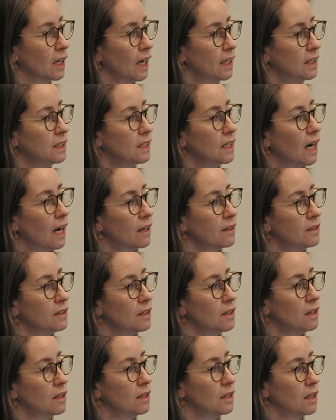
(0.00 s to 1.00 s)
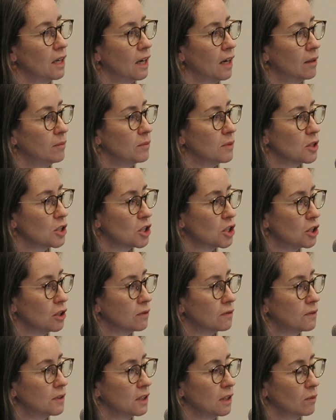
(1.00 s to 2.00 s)
And the other
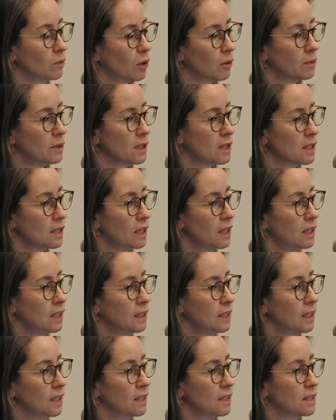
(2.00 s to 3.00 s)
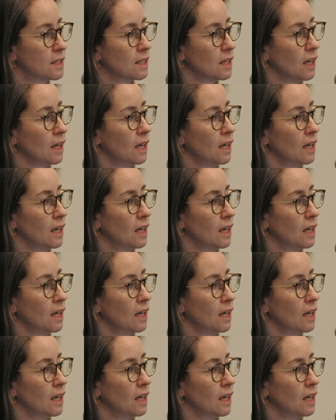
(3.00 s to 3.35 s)
shift in what we see is